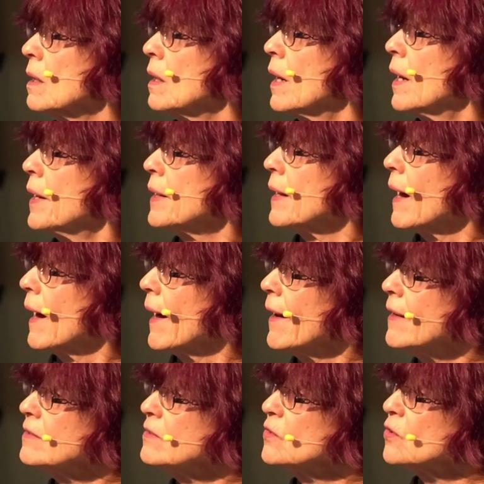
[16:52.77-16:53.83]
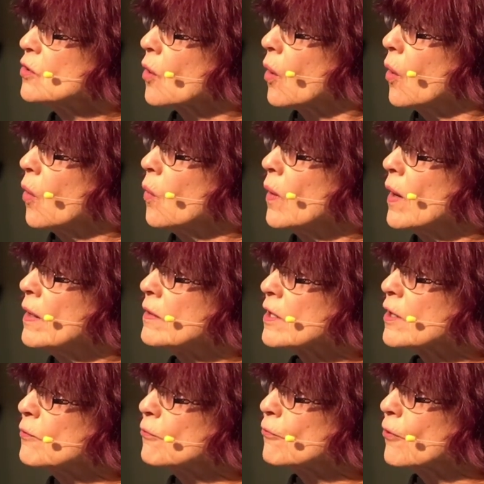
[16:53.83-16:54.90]
and he had to go and
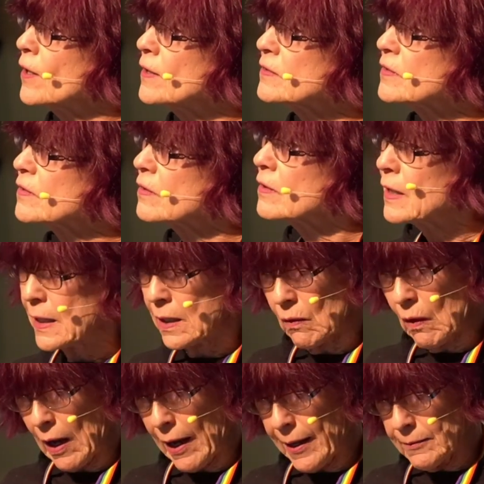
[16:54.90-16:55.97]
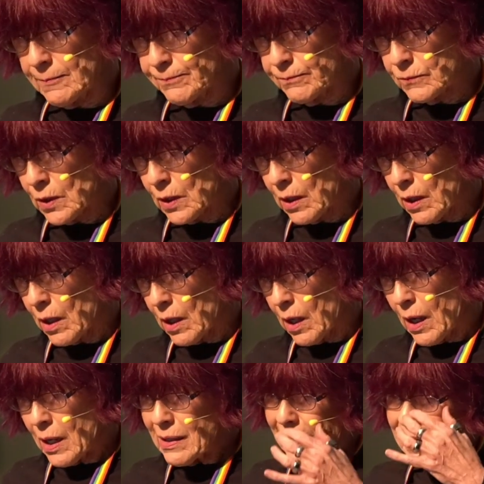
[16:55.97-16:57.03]
confront Eli.
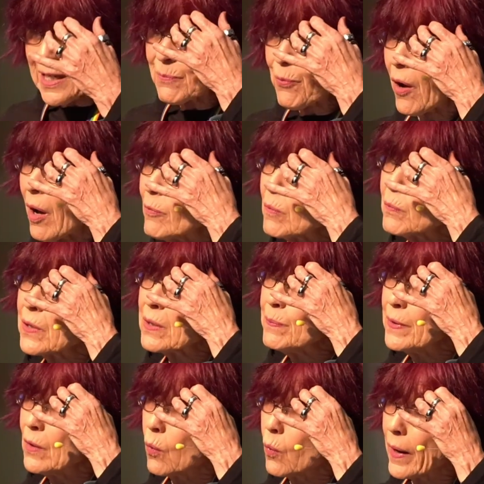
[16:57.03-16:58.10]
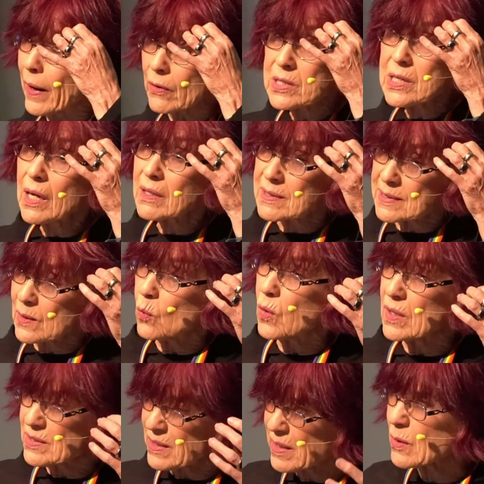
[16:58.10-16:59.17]
Now, he'd probably been aware, young as he was,
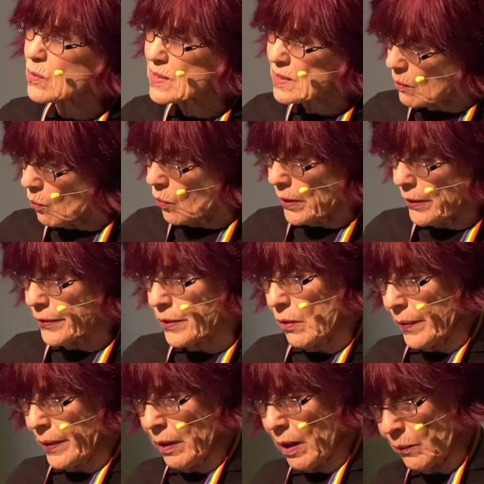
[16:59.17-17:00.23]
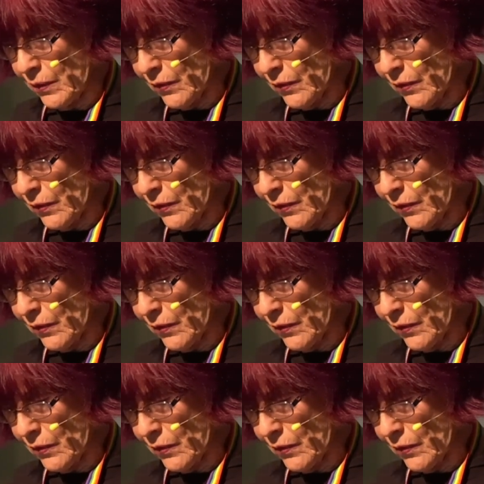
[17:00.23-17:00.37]
that there was something weird going on with